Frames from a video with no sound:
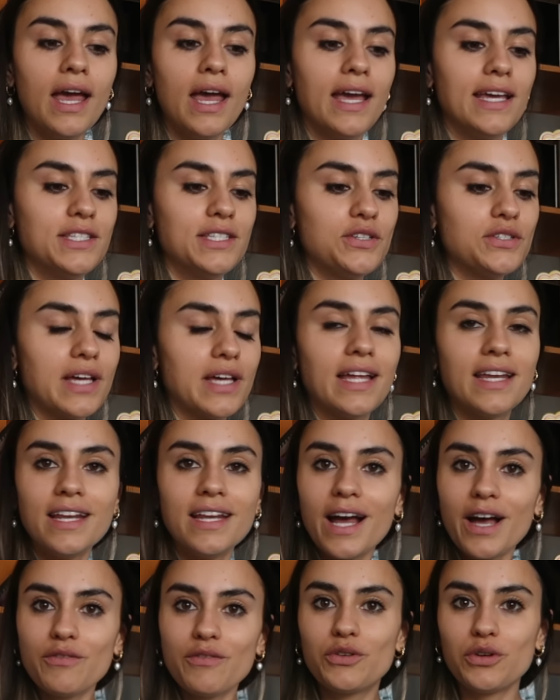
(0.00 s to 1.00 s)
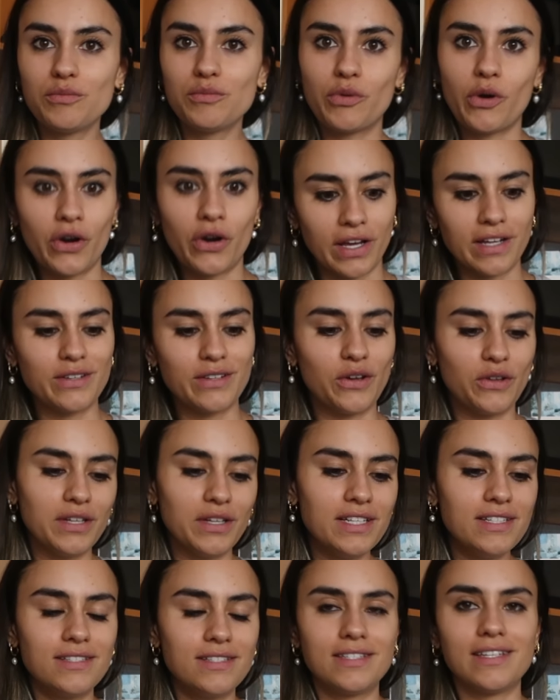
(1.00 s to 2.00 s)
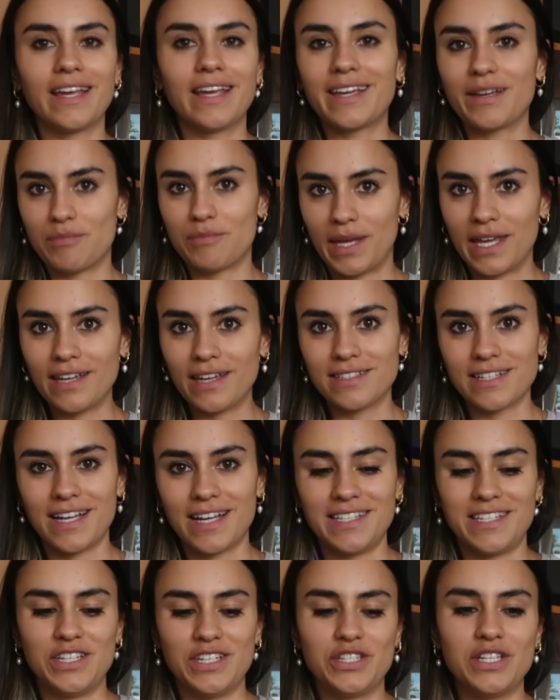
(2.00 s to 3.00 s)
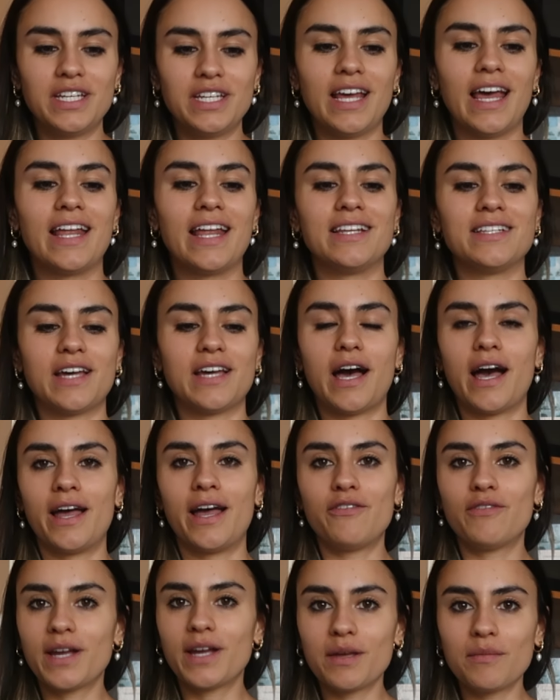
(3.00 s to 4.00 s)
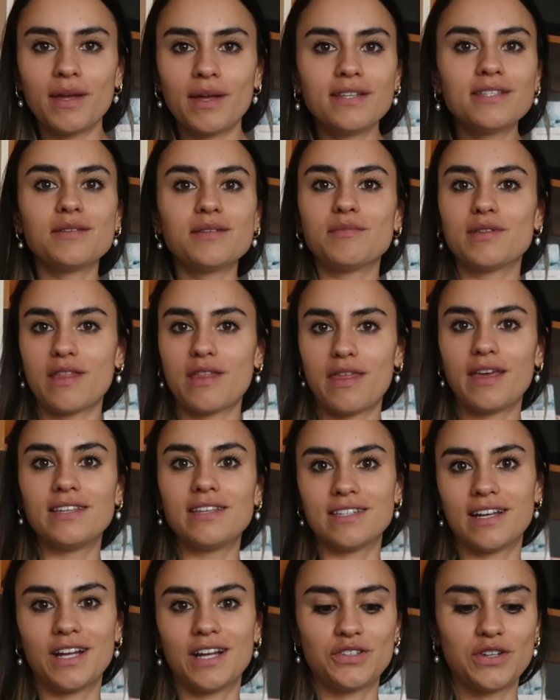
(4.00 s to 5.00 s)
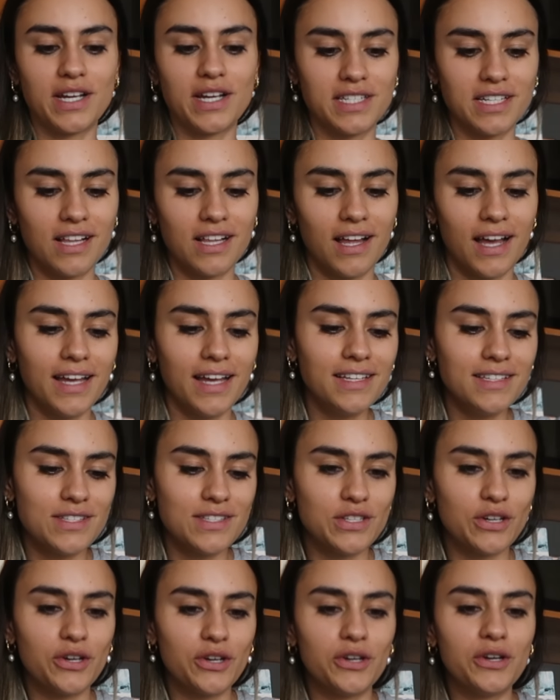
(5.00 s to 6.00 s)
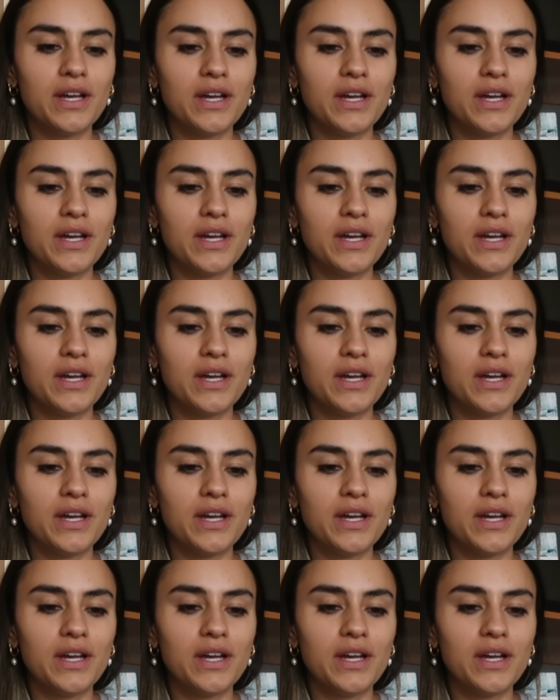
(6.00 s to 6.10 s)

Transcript: is because I need to have good product knowledge, like being a dietitian, and I recommend some of the things that I try to clients. So